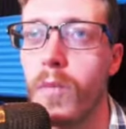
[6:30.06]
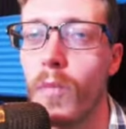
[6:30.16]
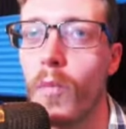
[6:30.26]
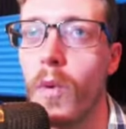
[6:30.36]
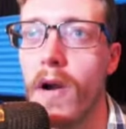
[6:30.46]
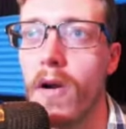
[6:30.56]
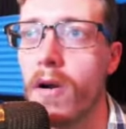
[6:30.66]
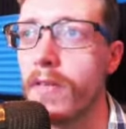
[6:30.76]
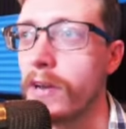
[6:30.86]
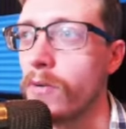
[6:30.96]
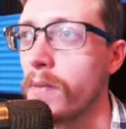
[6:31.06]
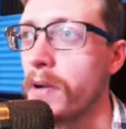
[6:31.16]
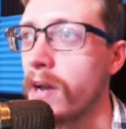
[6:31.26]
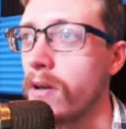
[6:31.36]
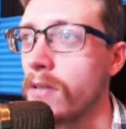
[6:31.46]
where are they? Do I pay
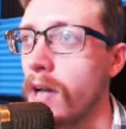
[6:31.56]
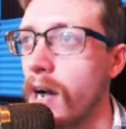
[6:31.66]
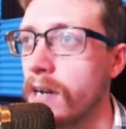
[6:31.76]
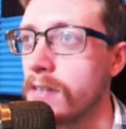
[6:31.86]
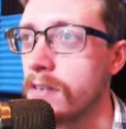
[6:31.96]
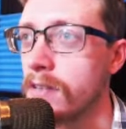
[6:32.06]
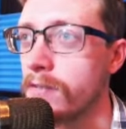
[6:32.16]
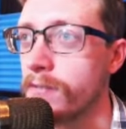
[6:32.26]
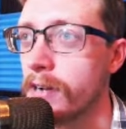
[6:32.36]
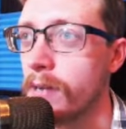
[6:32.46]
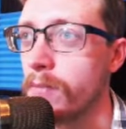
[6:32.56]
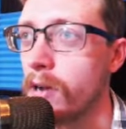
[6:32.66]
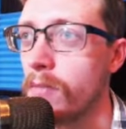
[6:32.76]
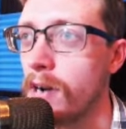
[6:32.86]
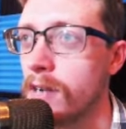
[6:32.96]
it online? Is it in the freaking
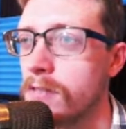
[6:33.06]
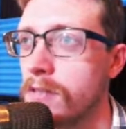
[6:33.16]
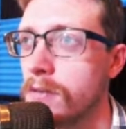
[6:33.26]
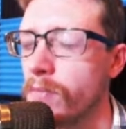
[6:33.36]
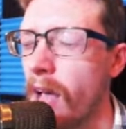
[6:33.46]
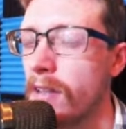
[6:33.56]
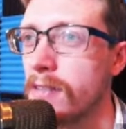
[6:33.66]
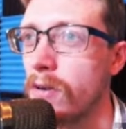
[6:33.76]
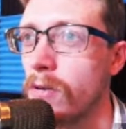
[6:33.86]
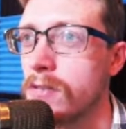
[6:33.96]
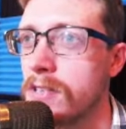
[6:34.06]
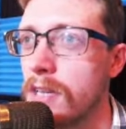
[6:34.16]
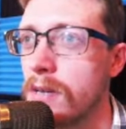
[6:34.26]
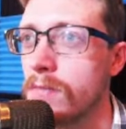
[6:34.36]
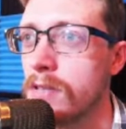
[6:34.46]
mailbox like the old
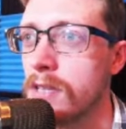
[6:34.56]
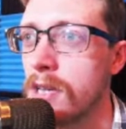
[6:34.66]
Sims?